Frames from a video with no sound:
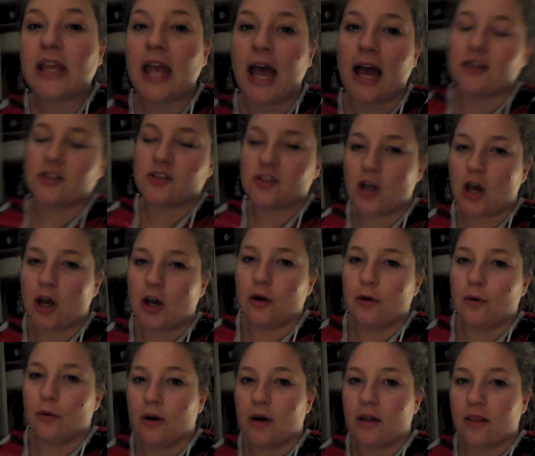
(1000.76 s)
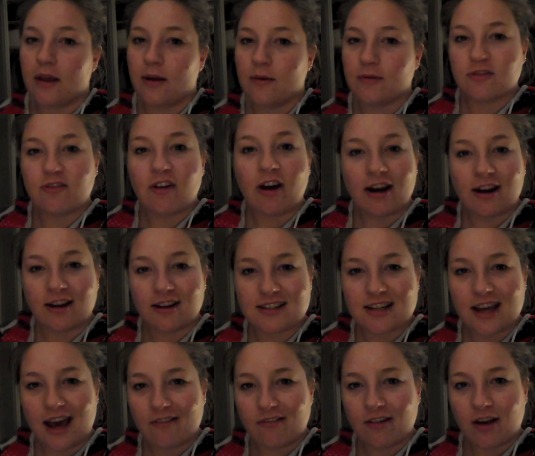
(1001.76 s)
But yeah, so it was very
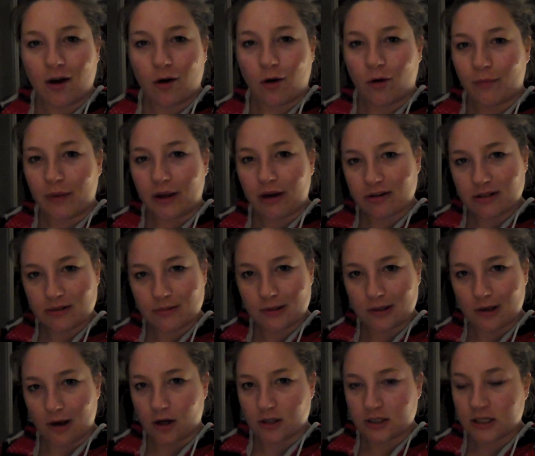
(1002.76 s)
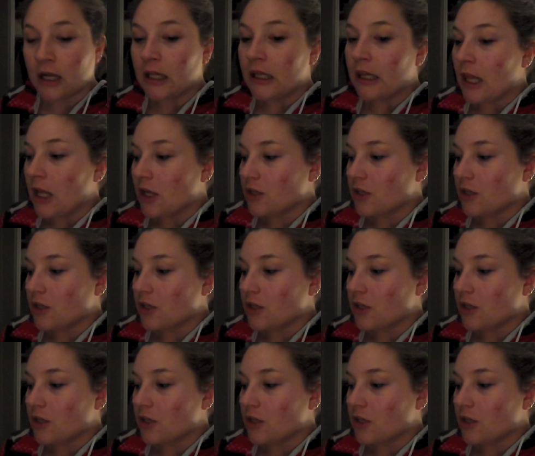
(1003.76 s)
nice to have her on my Christmas card.